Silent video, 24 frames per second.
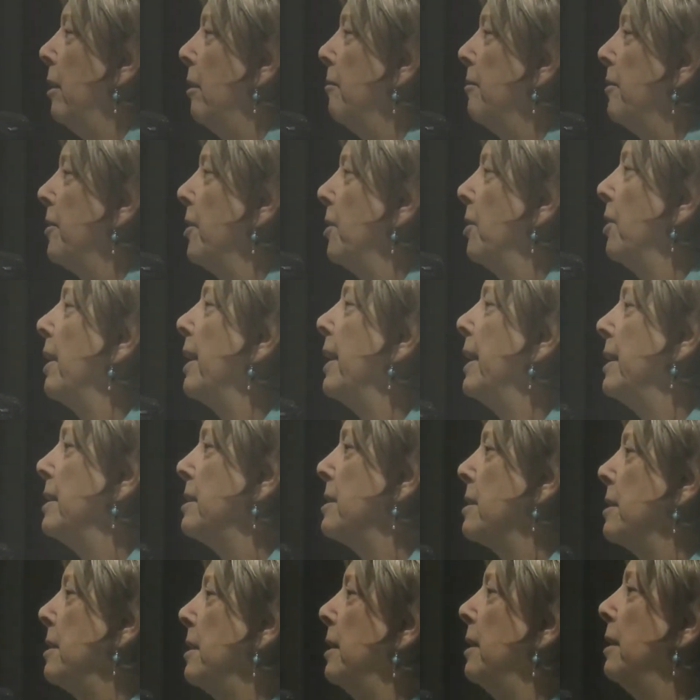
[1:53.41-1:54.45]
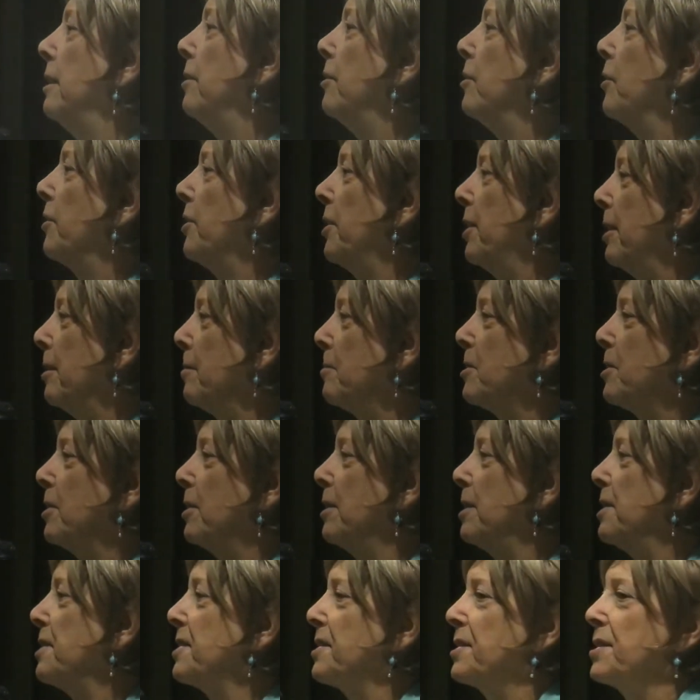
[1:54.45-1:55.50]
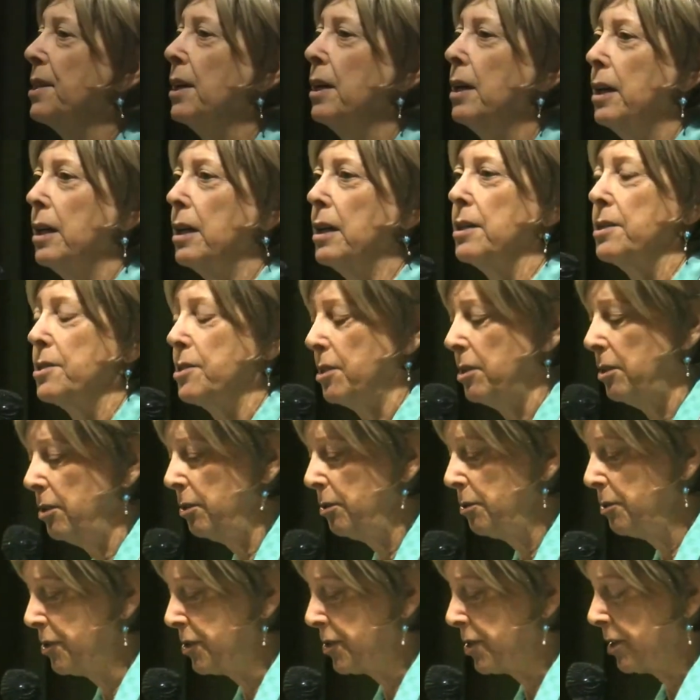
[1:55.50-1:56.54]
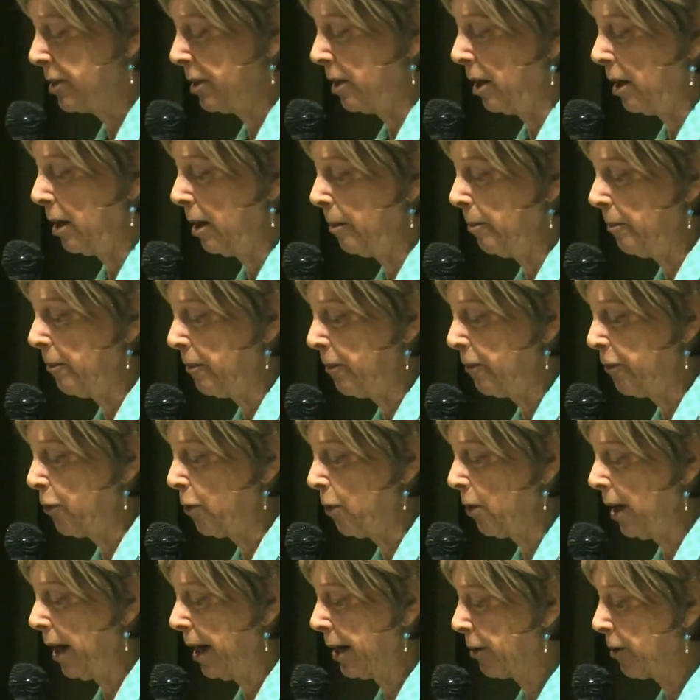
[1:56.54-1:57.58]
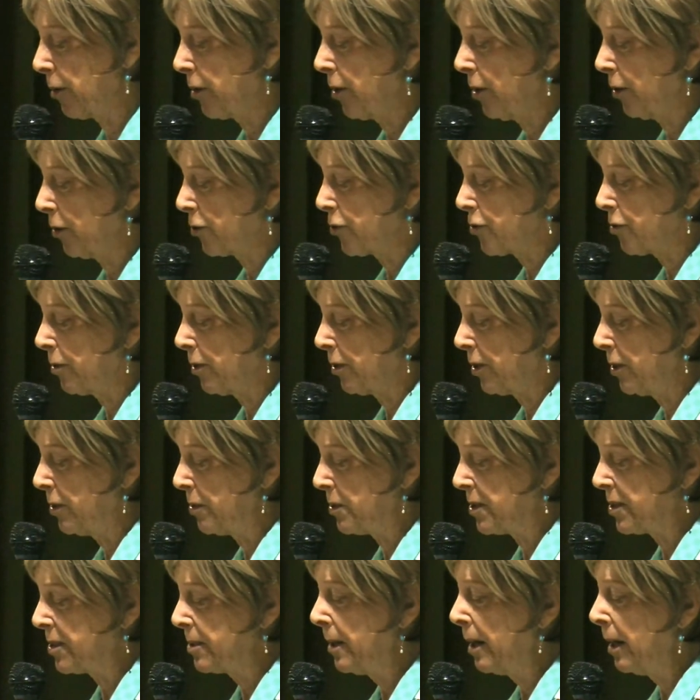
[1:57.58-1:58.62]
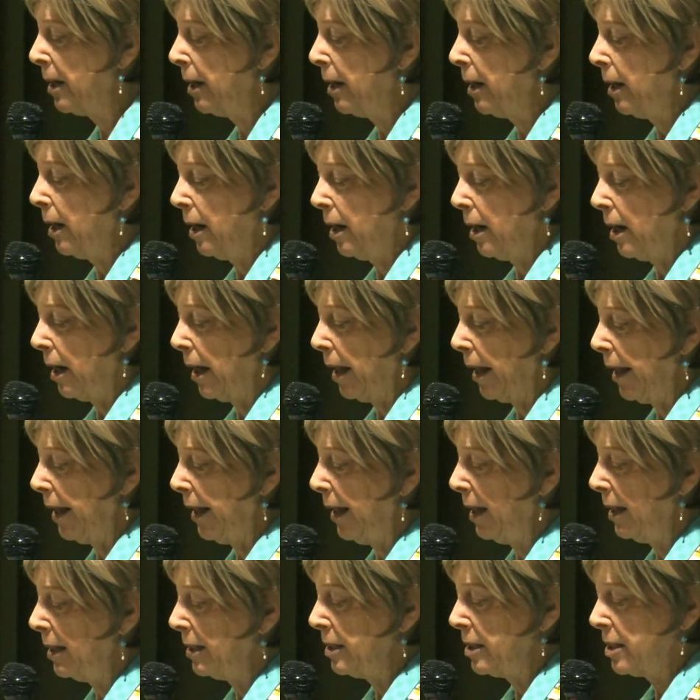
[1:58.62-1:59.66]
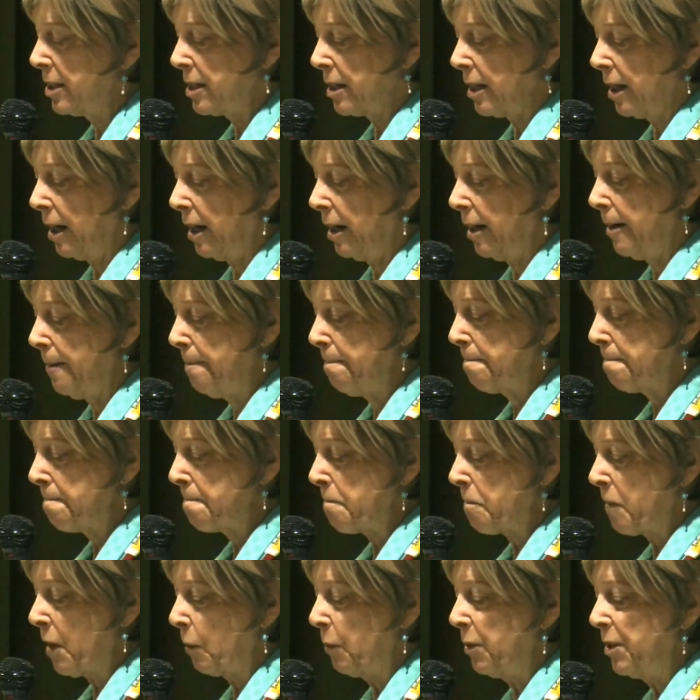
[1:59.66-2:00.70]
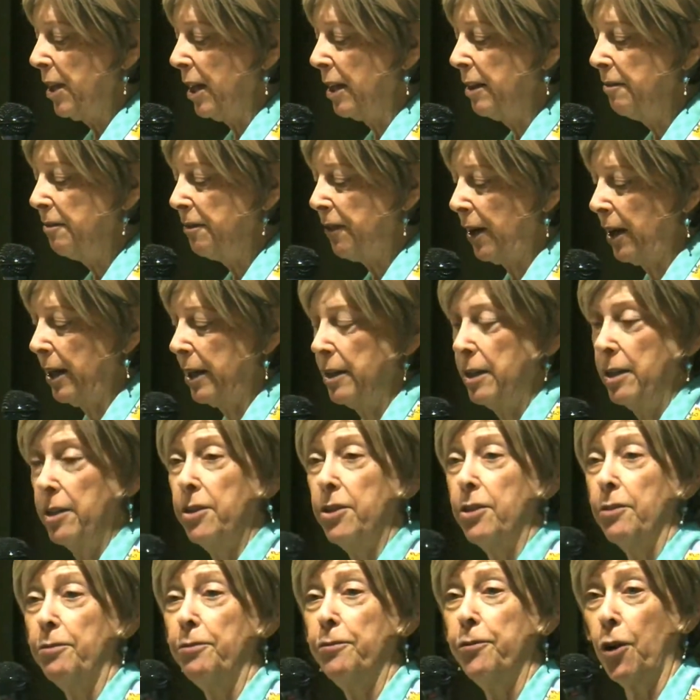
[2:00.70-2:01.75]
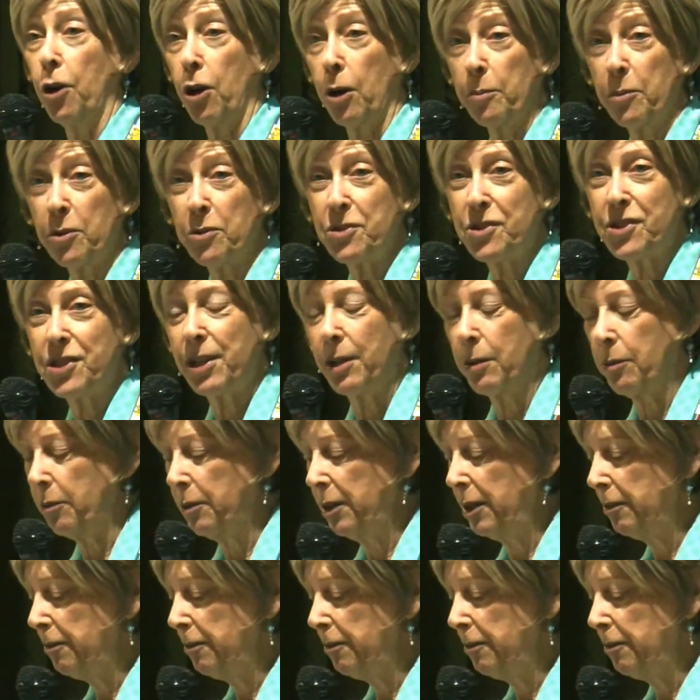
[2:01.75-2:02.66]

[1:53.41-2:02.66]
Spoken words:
of the land in Northampton is used for agricultural use. And we then invited the farmers that we